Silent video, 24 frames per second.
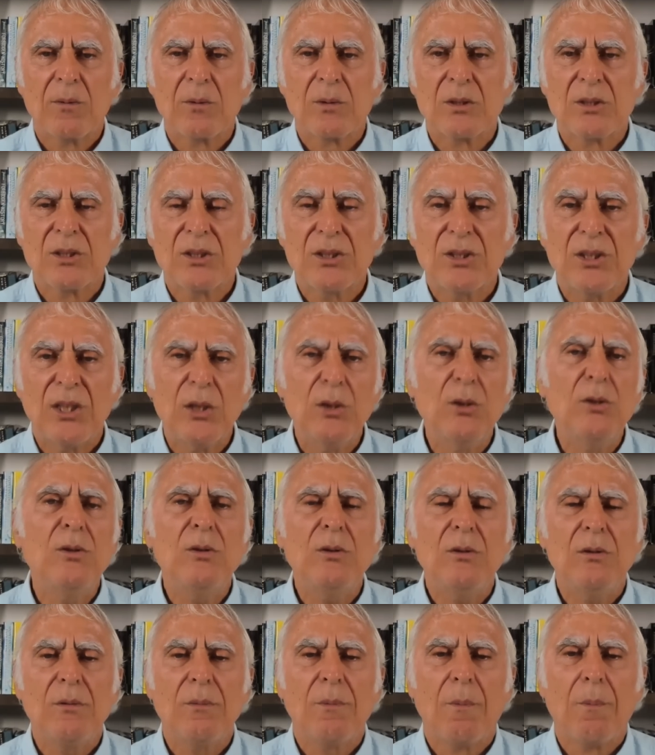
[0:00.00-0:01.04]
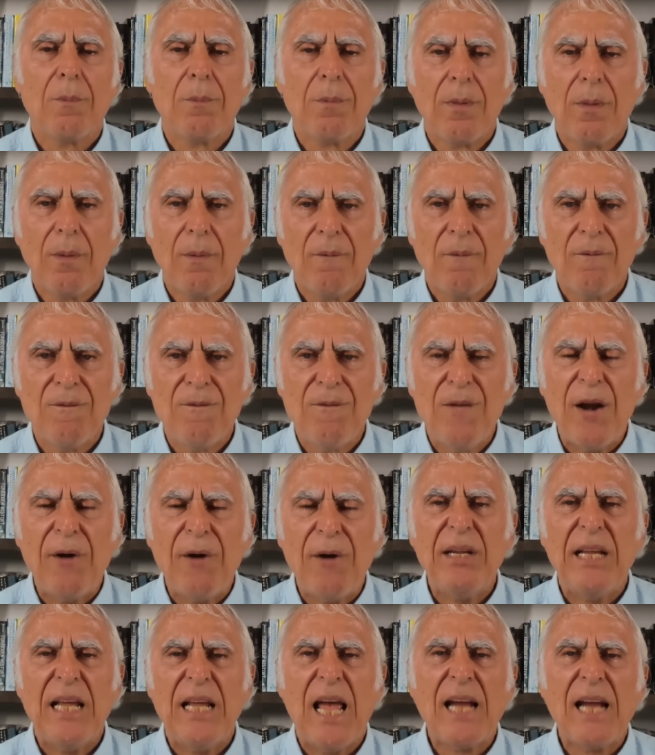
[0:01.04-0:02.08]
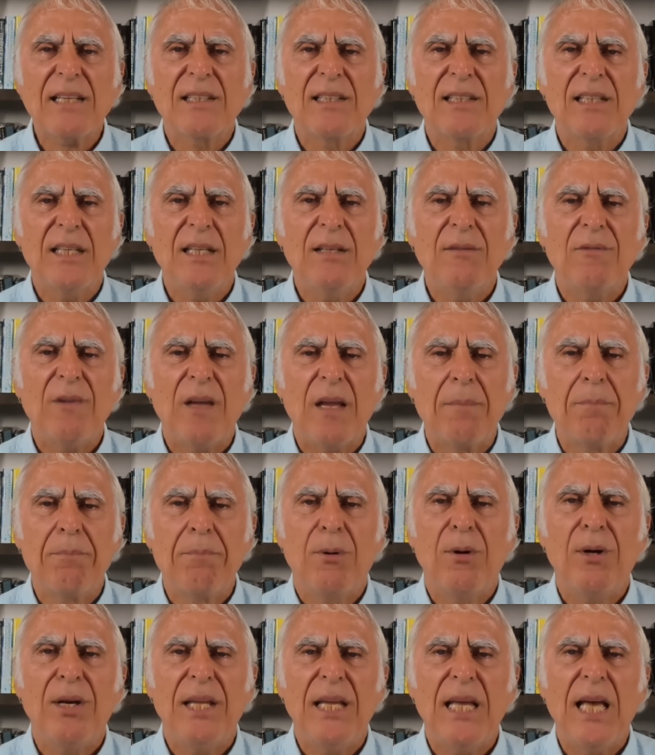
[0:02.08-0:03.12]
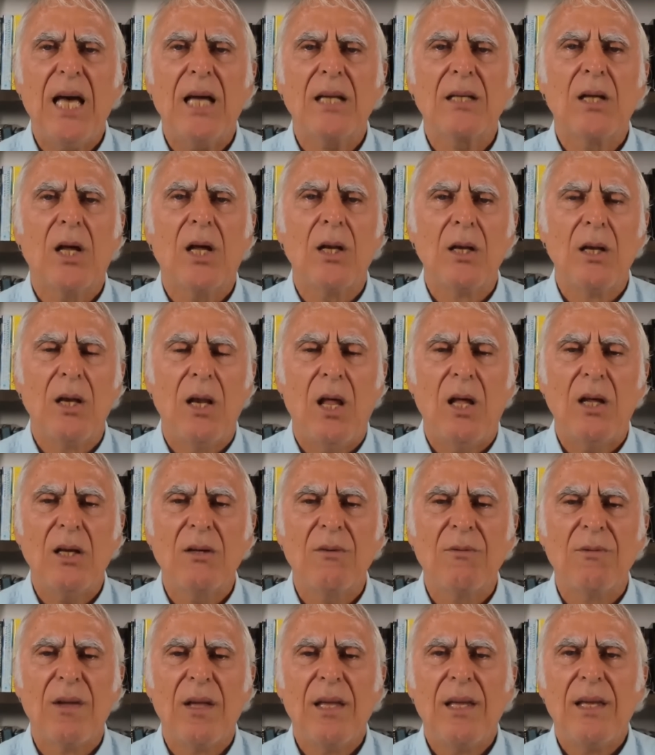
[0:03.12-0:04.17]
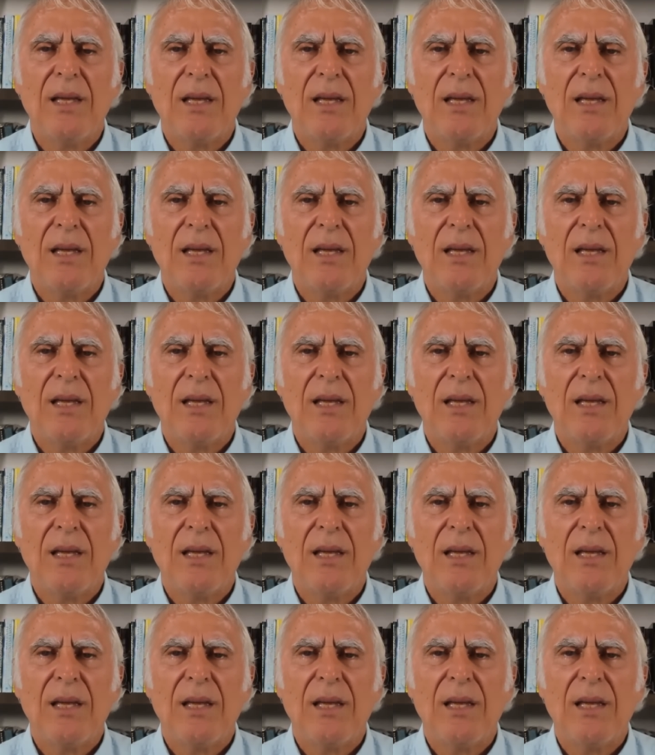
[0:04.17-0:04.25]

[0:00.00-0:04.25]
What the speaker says: still very active in putting out a lot of